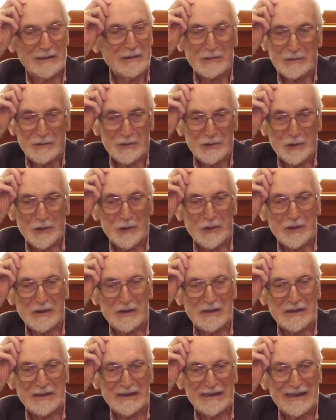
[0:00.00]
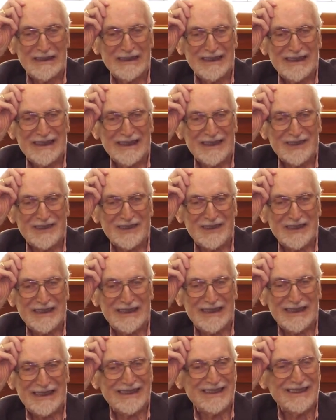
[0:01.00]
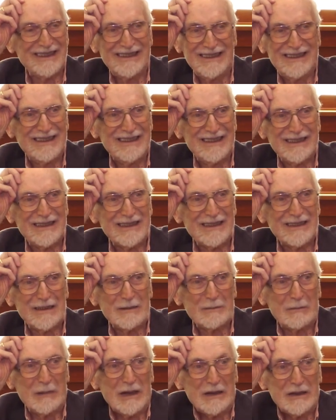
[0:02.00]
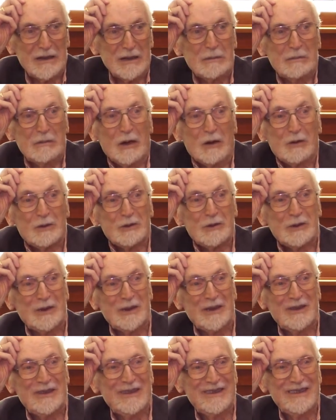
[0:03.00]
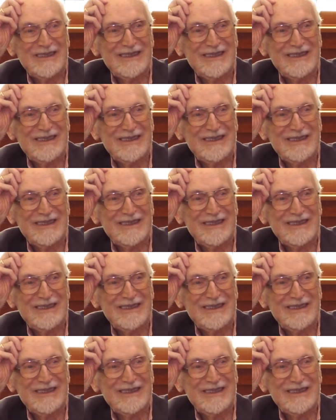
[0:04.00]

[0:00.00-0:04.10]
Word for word: Well, the, uh, sure, the, it's the, uh, the Bochner